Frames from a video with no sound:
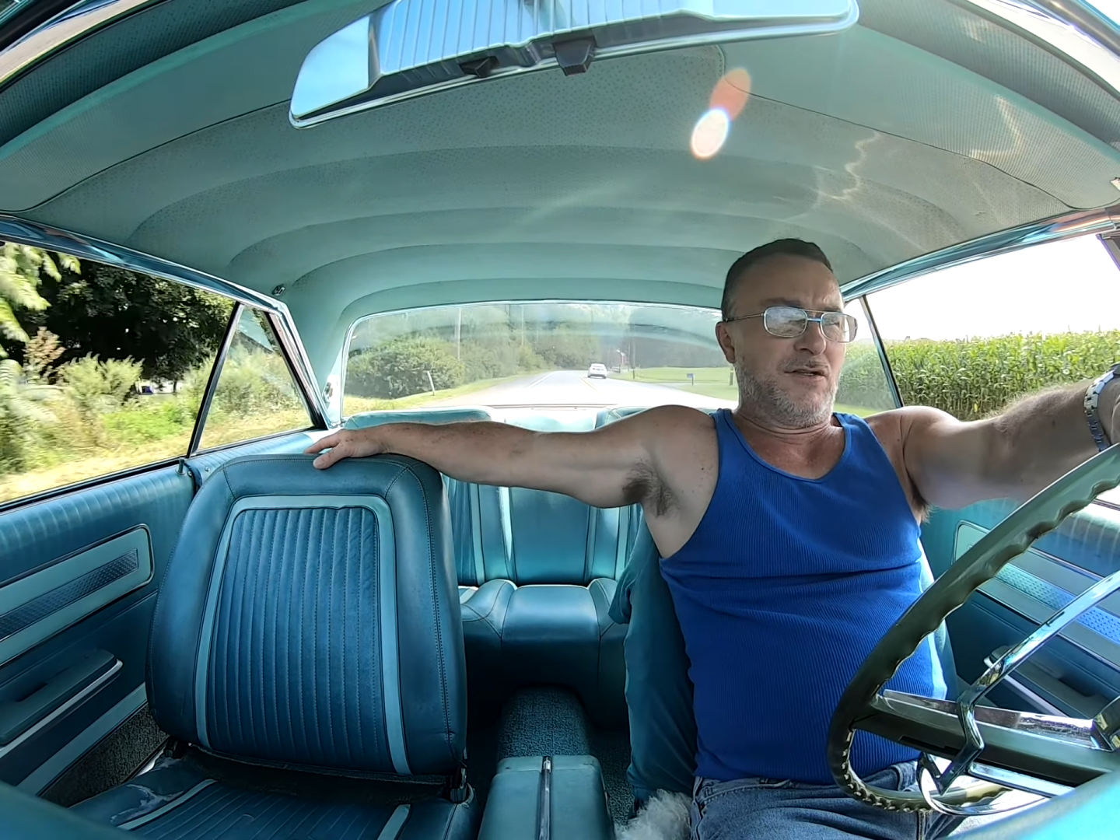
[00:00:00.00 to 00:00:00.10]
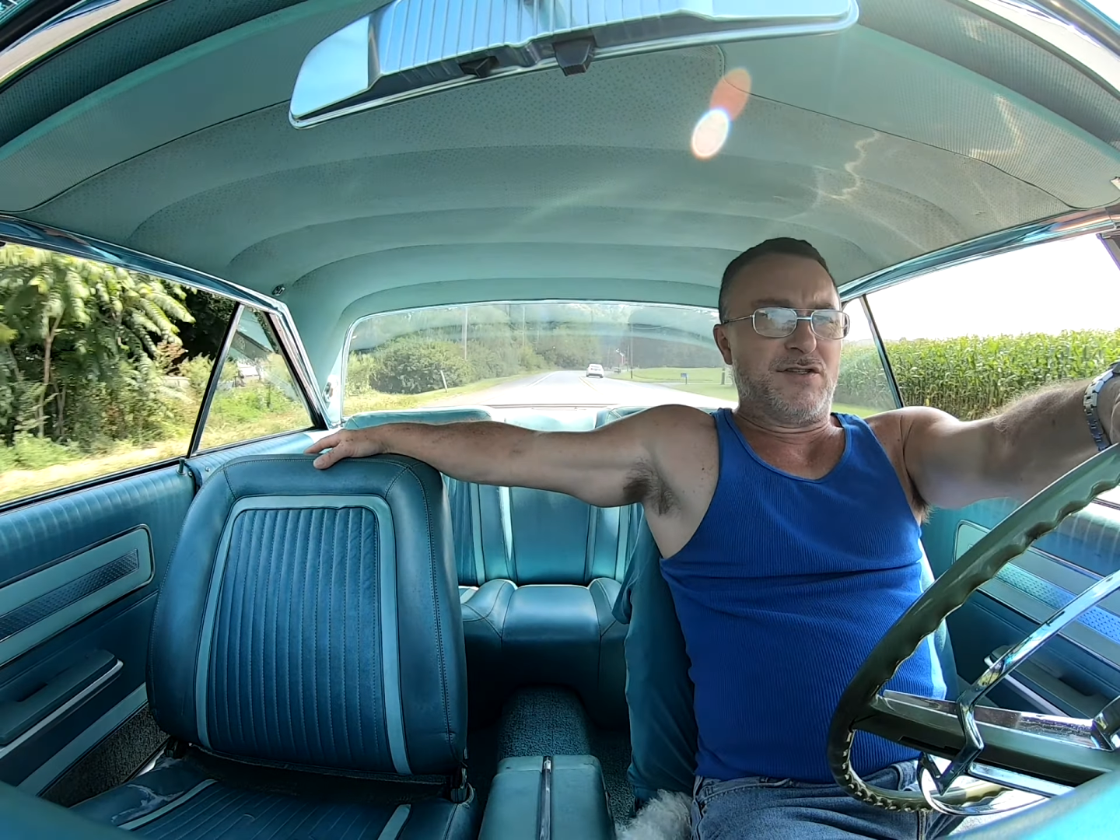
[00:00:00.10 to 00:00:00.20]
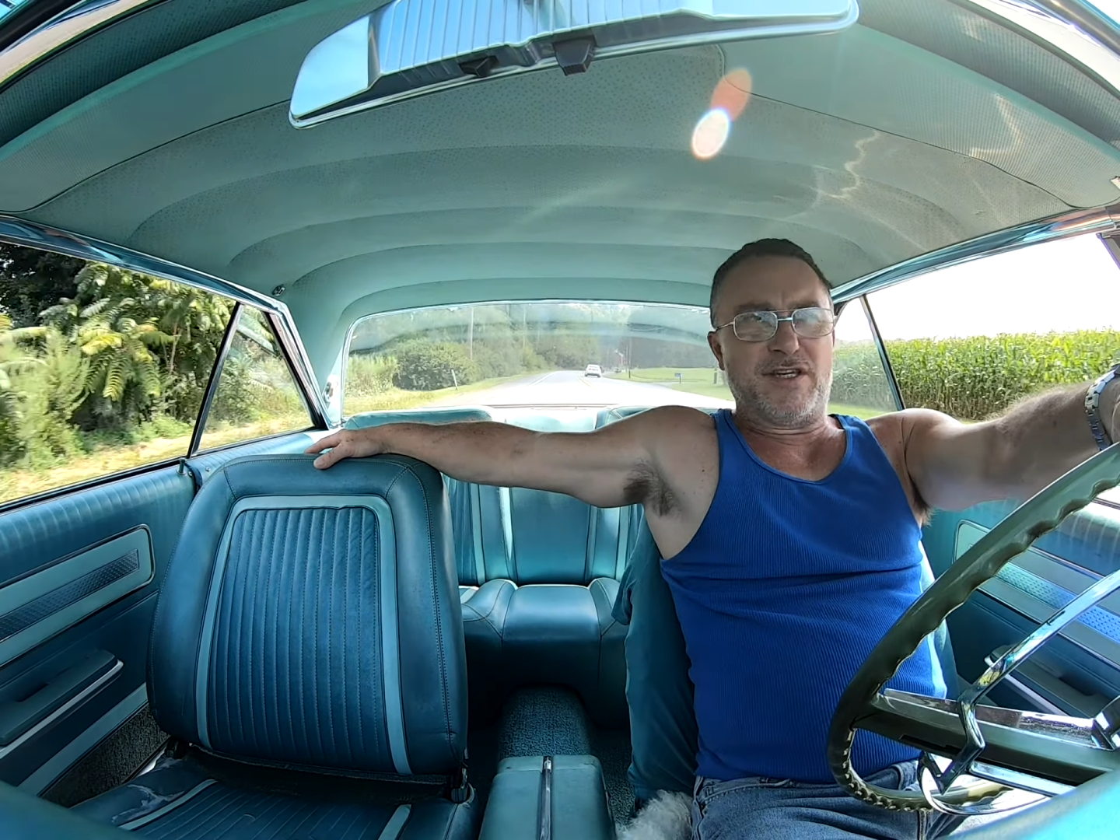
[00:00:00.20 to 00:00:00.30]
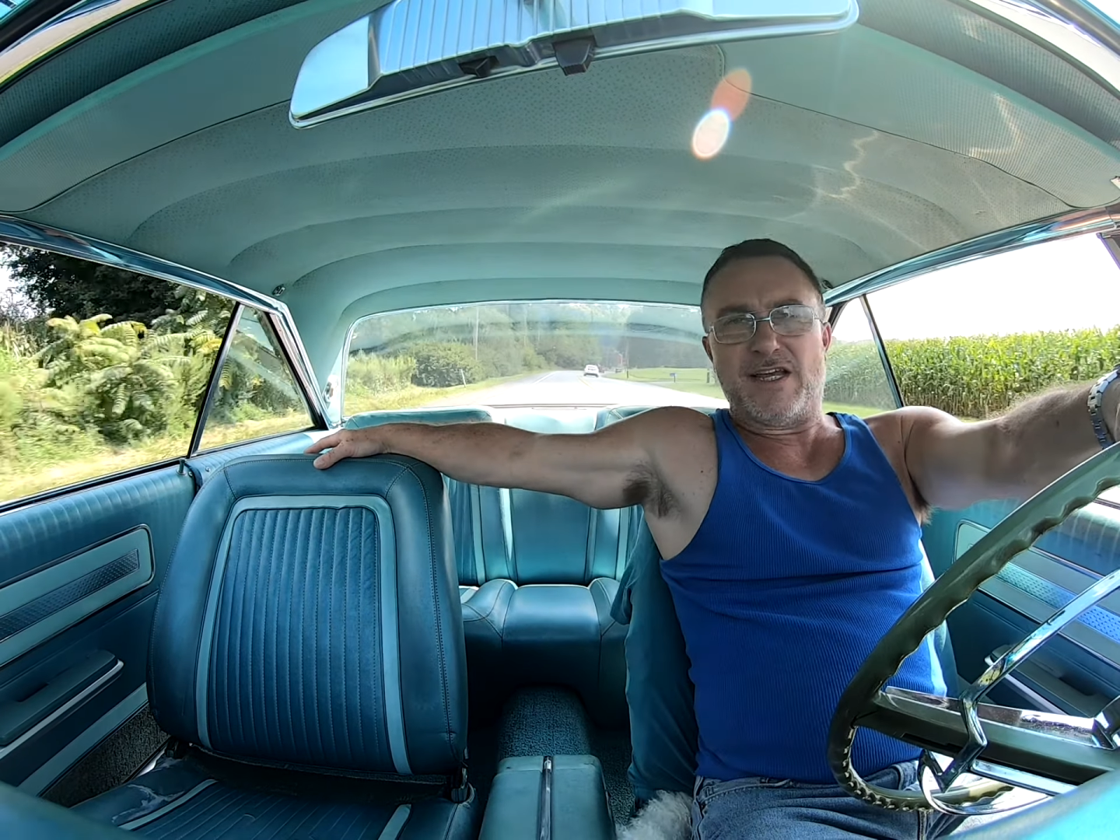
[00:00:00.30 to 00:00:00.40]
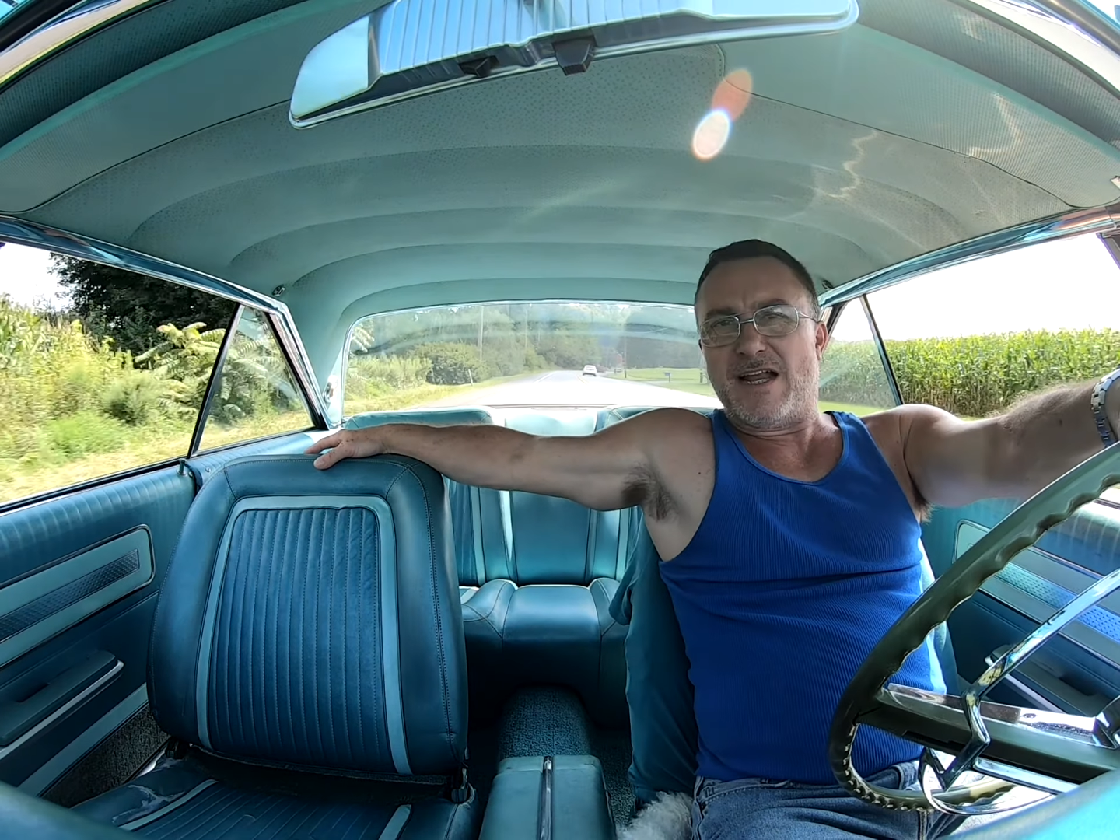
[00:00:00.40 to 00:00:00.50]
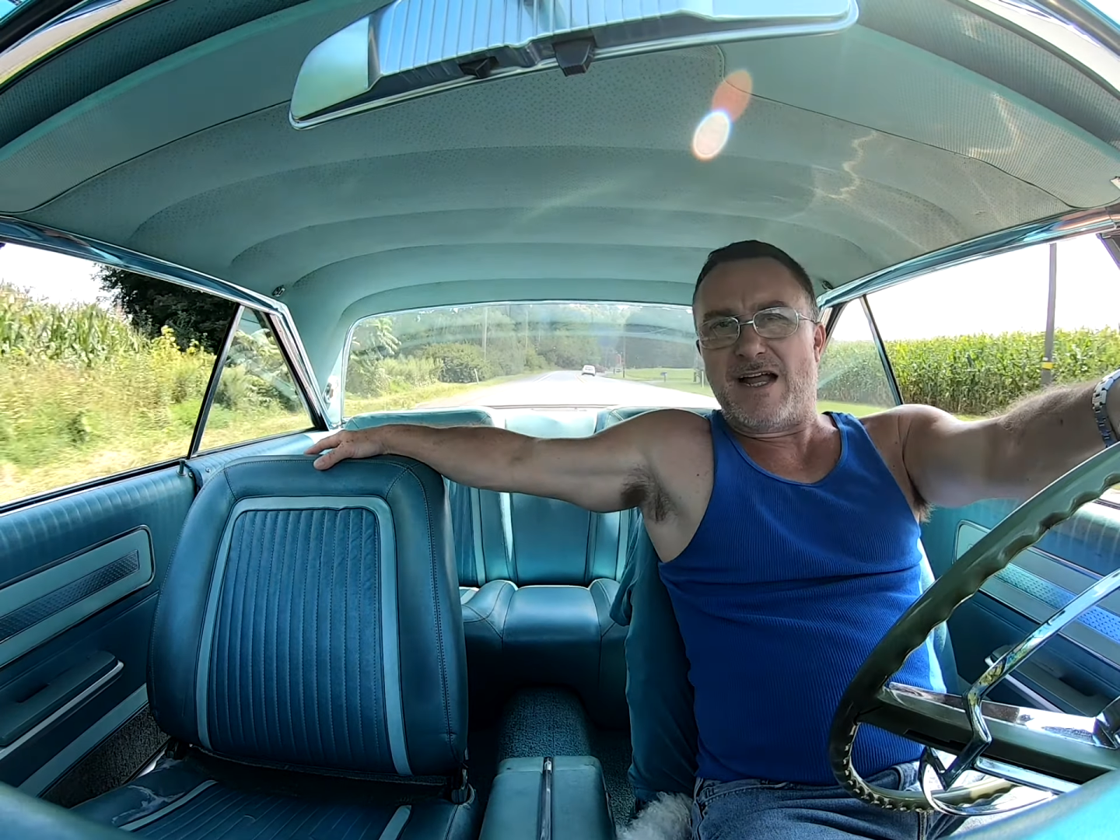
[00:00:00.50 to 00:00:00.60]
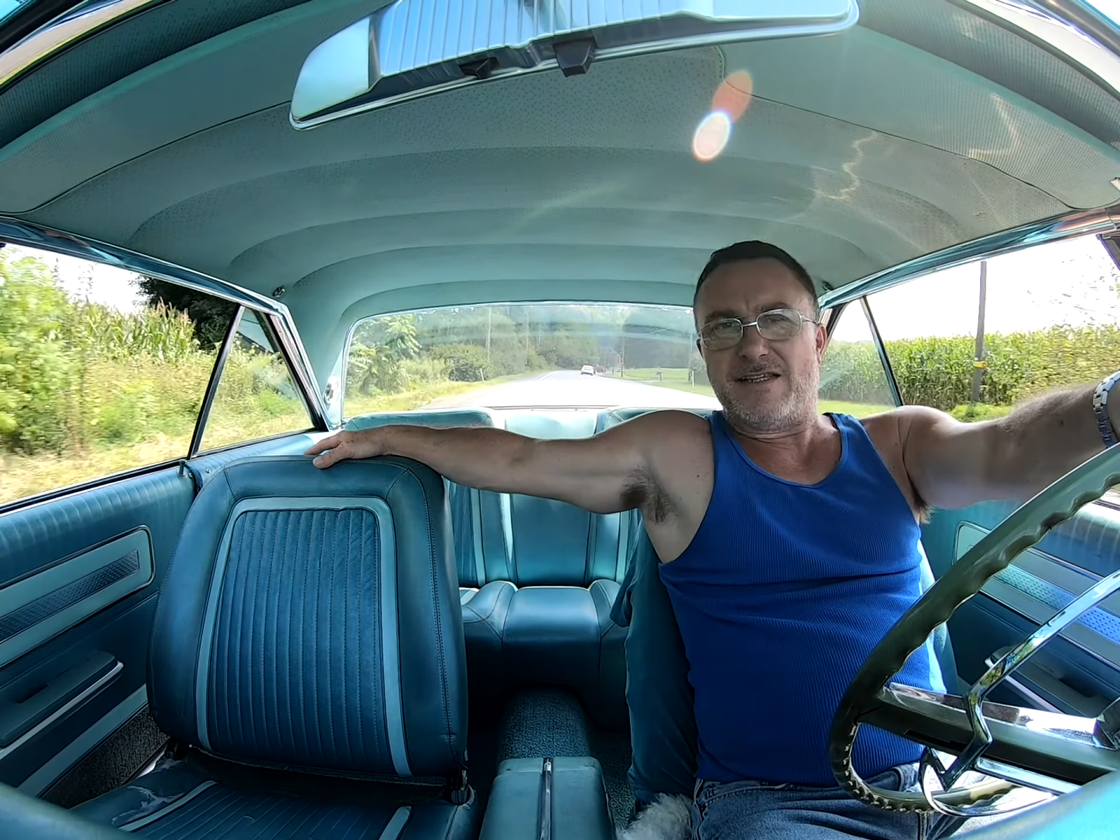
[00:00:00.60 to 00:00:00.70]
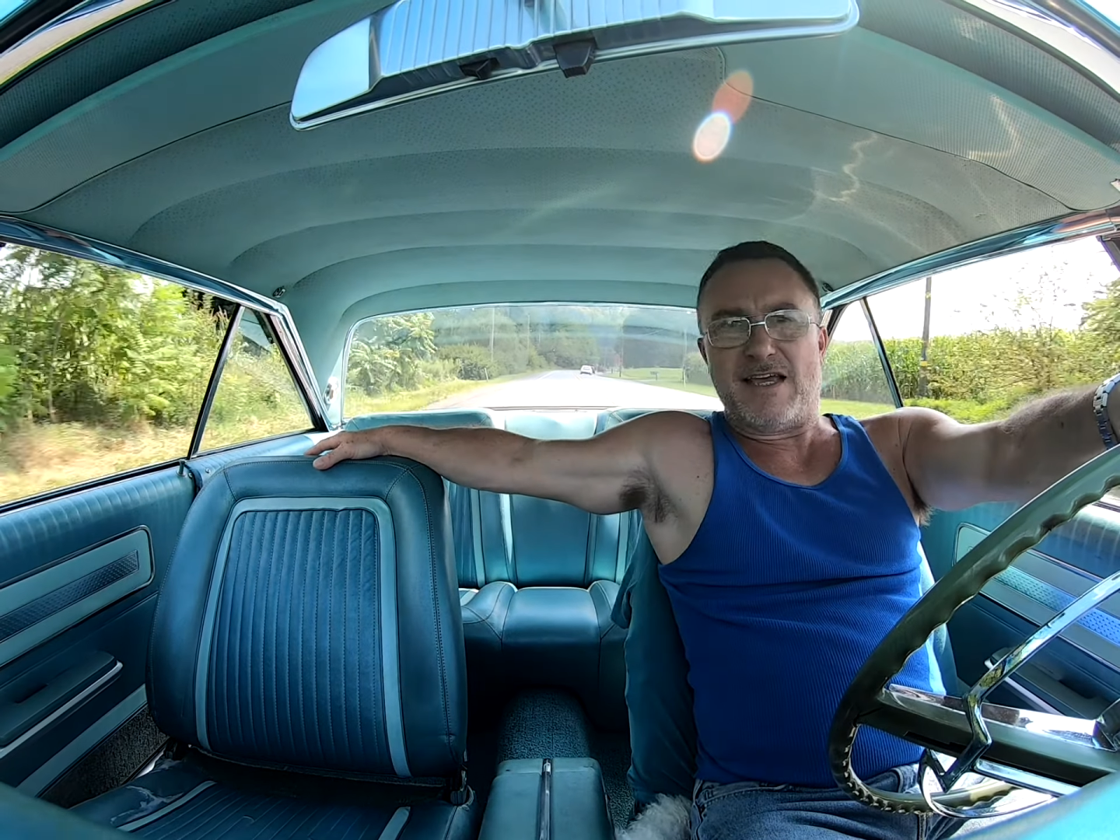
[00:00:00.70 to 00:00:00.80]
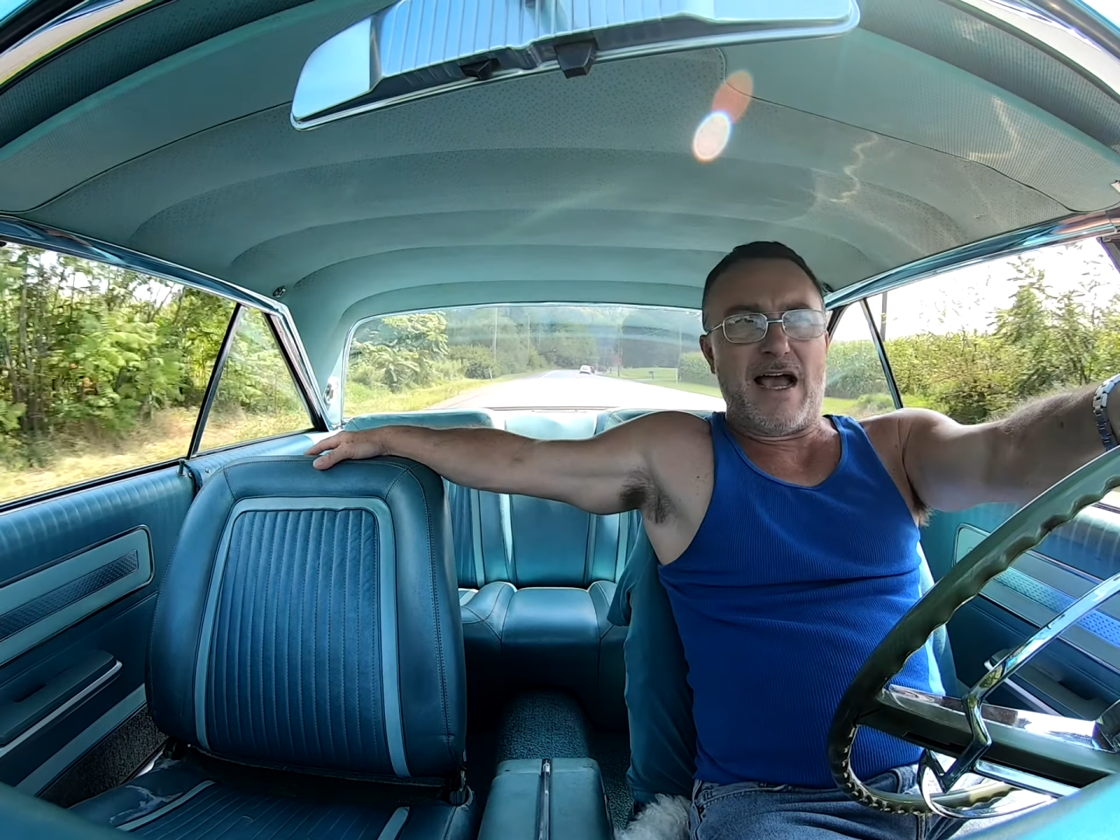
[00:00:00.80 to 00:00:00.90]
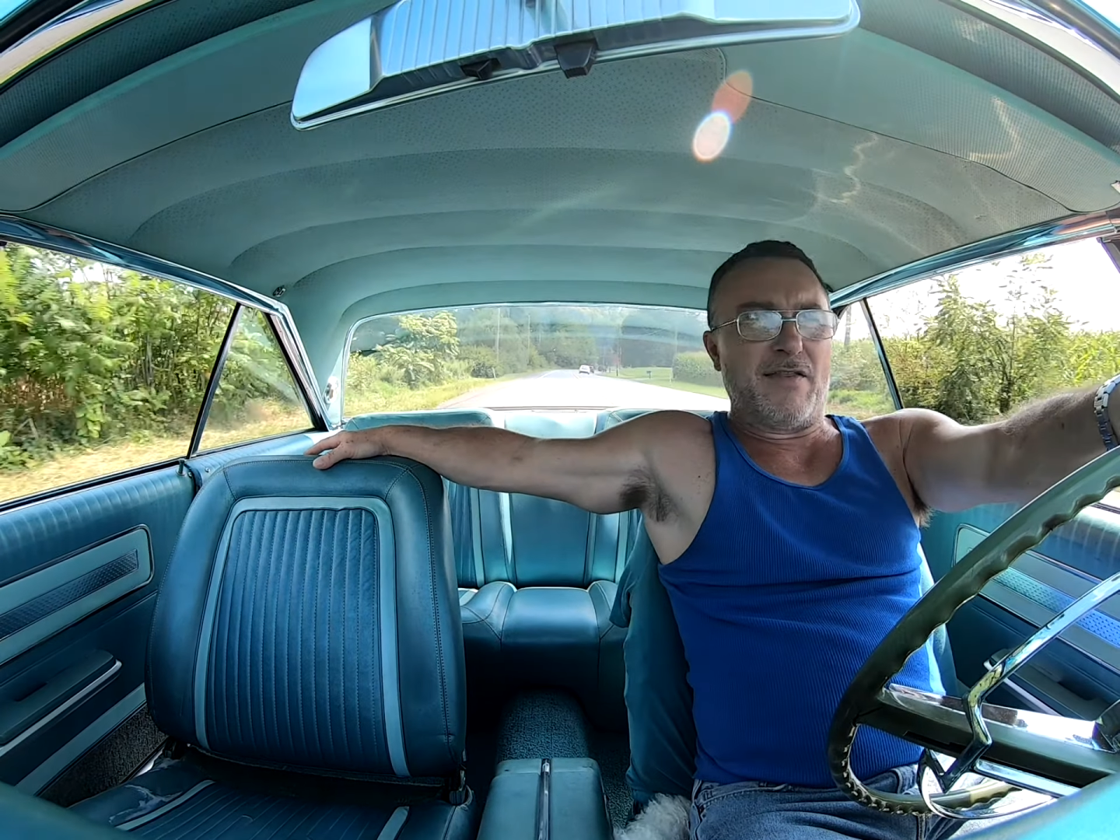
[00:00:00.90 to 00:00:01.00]
just to get an
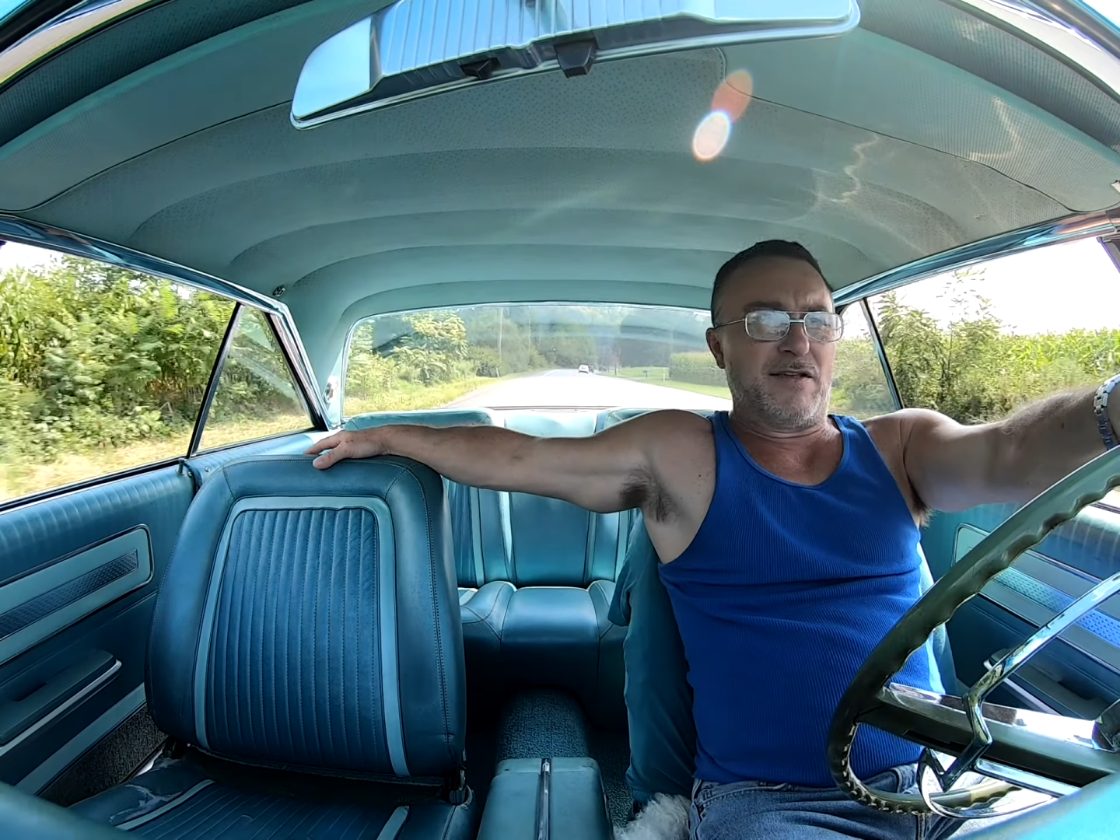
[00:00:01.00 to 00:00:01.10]
idea how